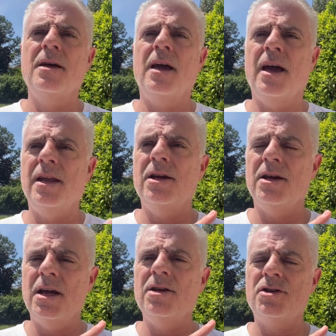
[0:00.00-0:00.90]
and
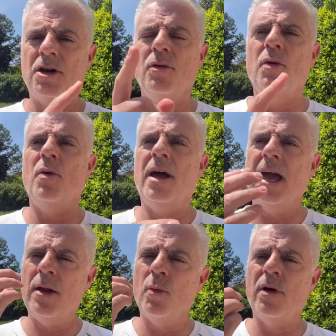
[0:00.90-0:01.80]
he showed the way,
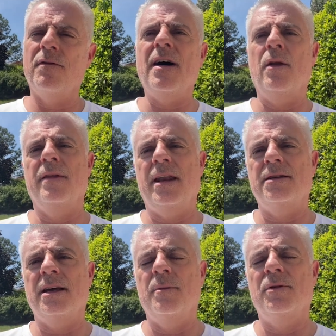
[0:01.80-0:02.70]
and we're following that
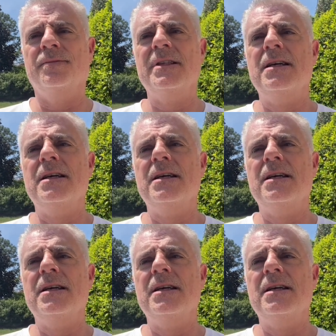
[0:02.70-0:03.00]
example.